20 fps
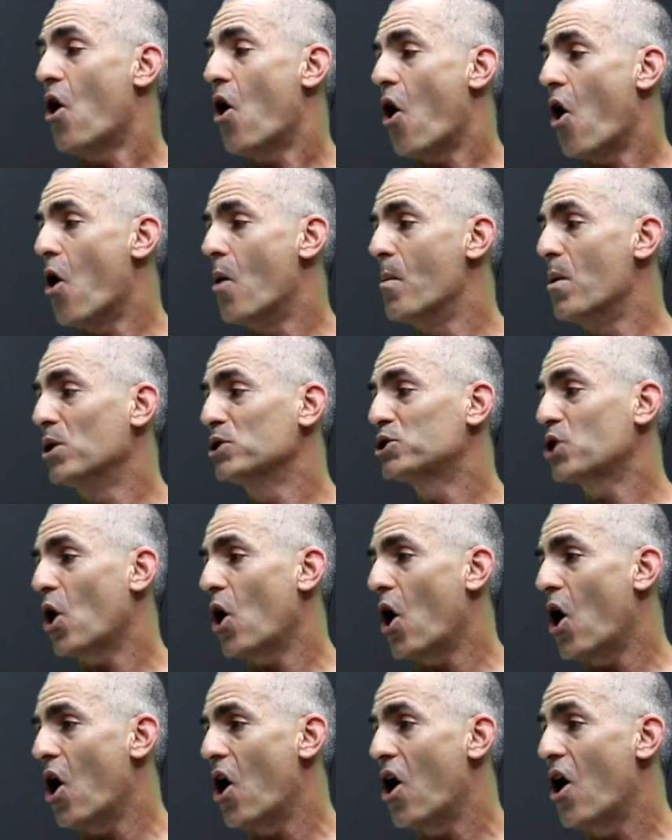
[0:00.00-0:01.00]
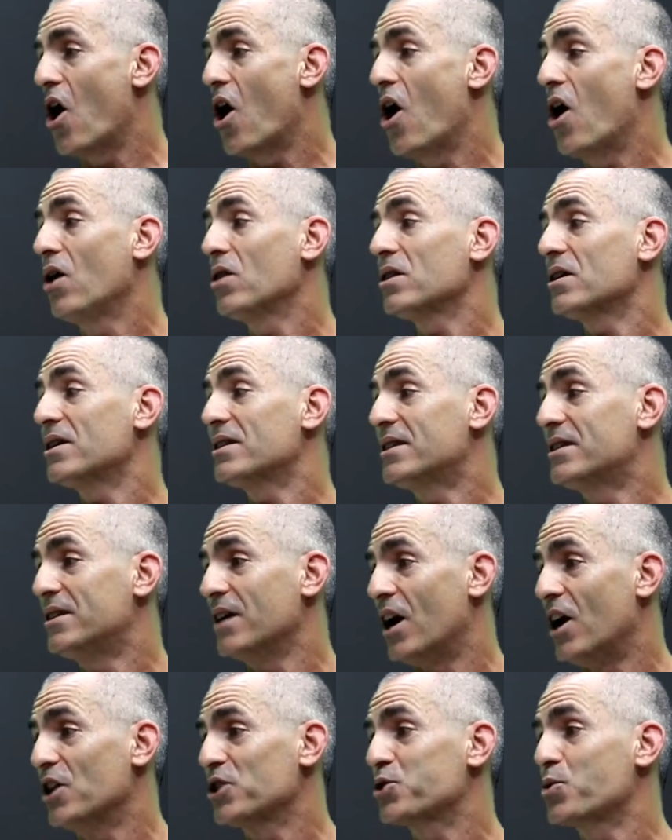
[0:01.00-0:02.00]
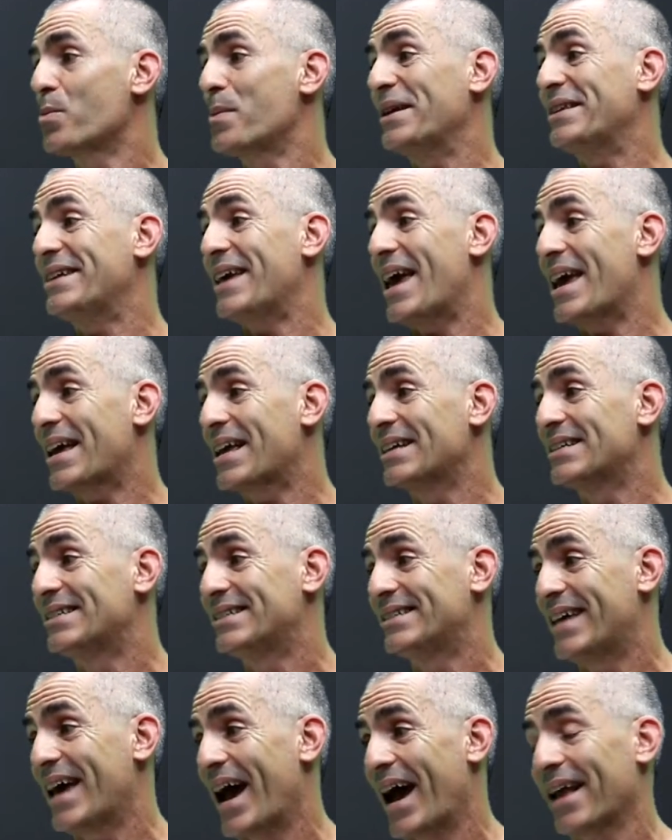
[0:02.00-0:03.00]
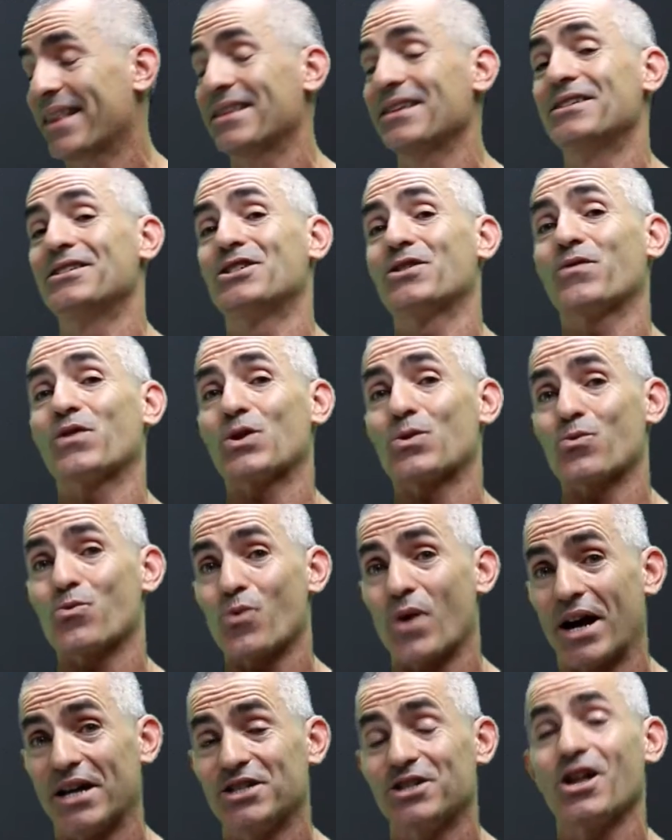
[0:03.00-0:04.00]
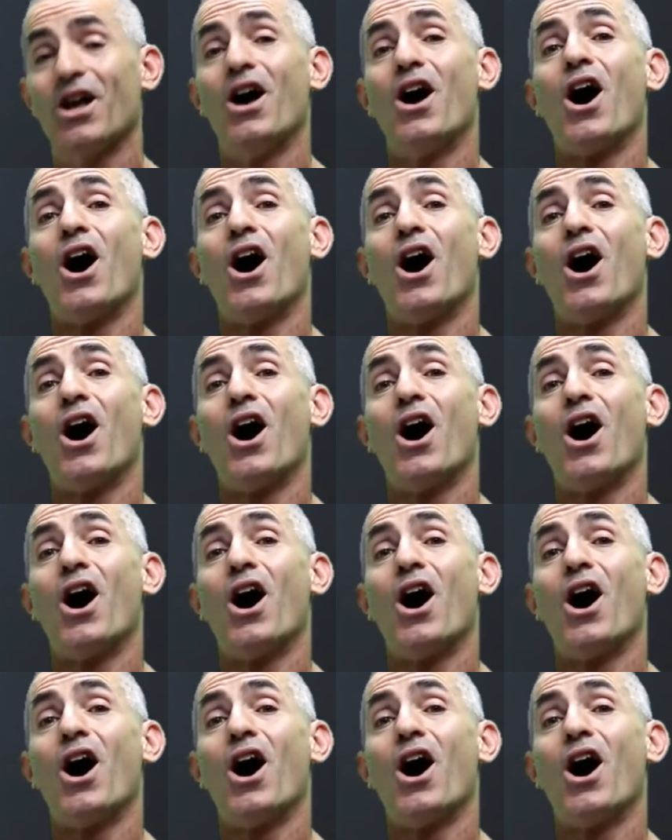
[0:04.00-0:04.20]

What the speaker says: almost all adults will be taking statins for the rest